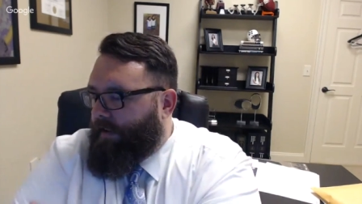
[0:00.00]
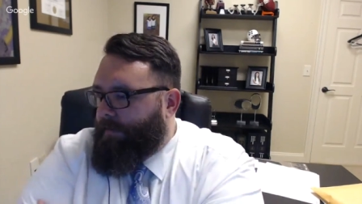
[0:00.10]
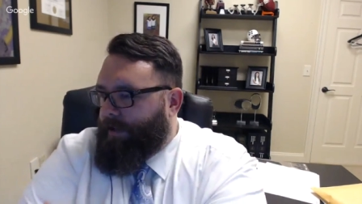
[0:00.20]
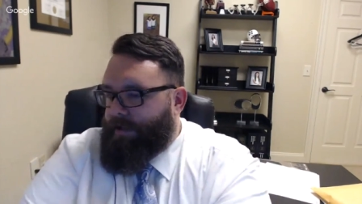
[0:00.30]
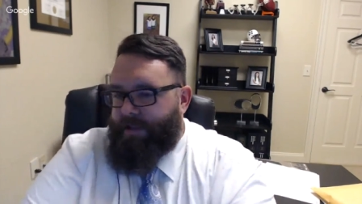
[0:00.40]

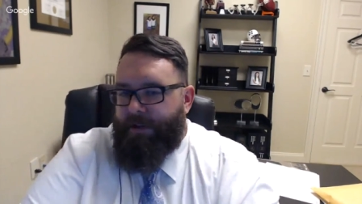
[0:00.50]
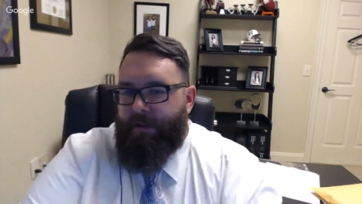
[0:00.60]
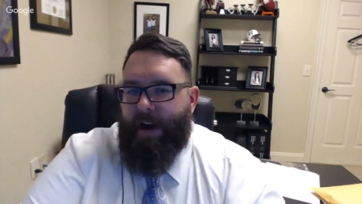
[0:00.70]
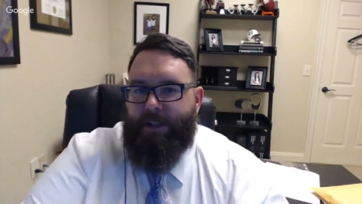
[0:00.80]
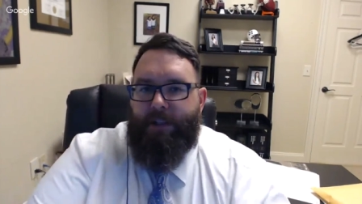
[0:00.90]
Because
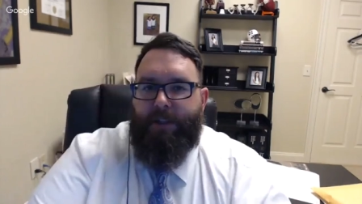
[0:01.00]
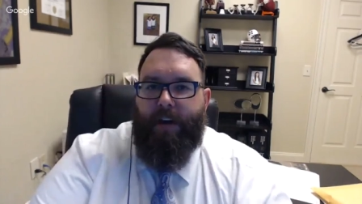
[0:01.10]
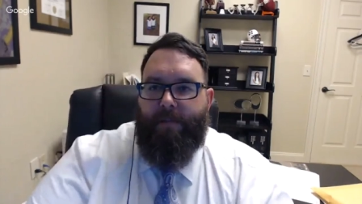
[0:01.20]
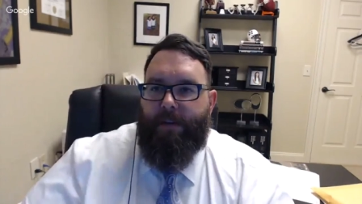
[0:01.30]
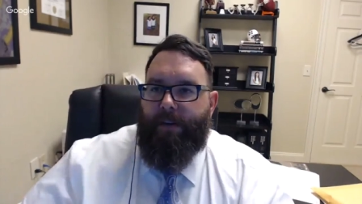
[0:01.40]
you actually do
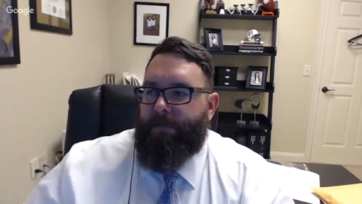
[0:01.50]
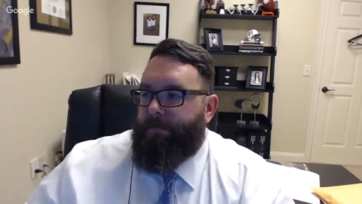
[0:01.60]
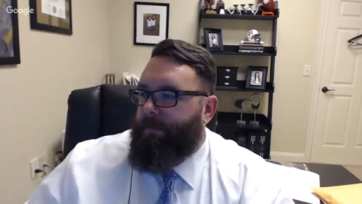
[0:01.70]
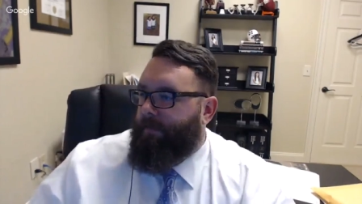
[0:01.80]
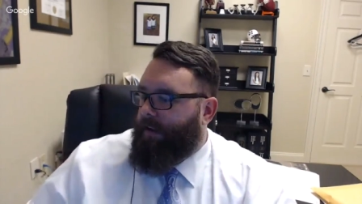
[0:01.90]
have
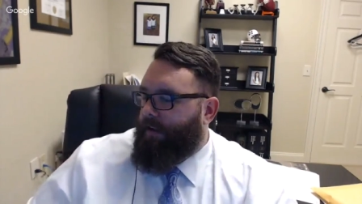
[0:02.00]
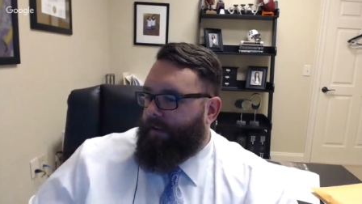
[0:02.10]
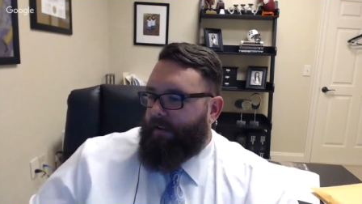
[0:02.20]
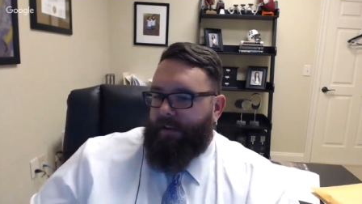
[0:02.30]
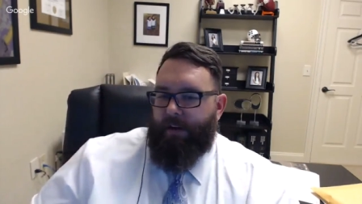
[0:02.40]

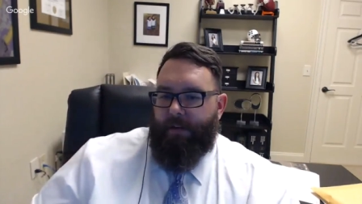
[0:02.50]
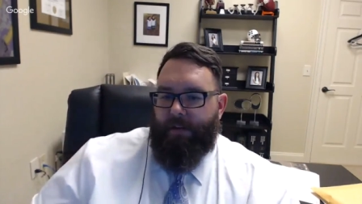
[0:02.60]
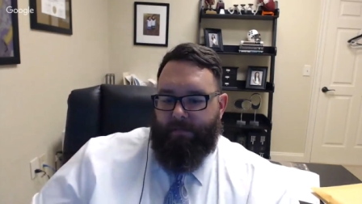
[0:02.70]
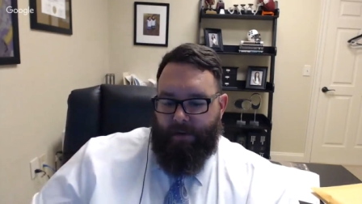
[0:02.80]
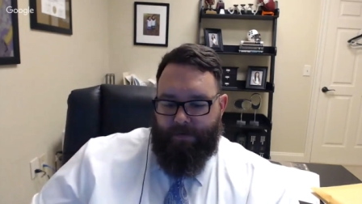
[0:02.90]

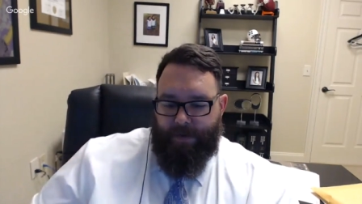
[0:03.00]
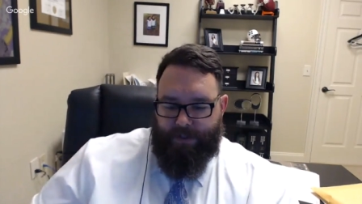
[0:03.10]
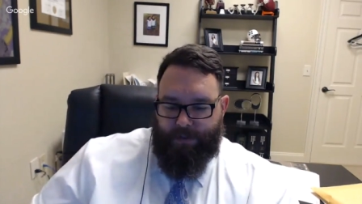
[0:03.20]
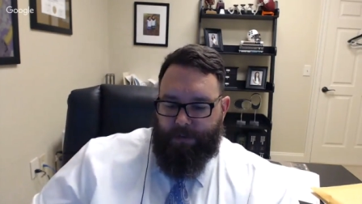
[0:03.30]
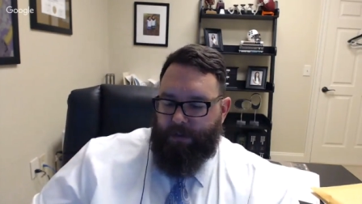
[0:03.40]
a
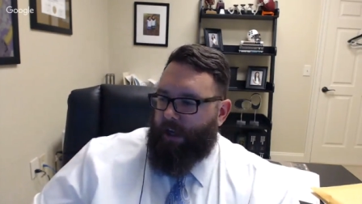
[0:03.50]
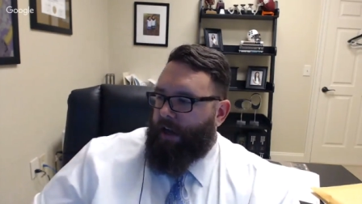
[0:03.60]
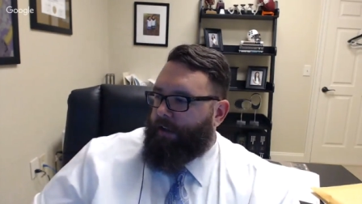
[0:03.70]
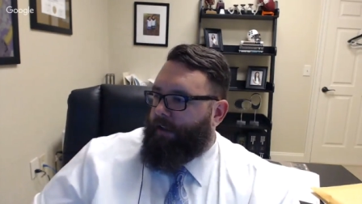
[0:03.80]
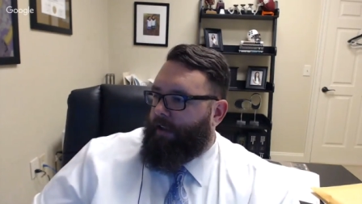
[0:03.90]
physical
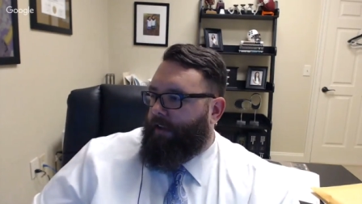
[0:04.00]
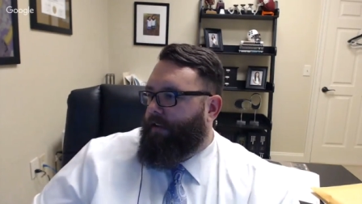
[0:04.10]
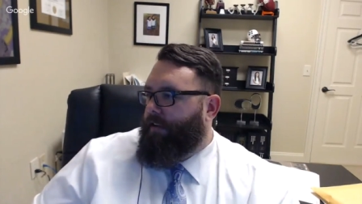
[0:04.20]
clock that.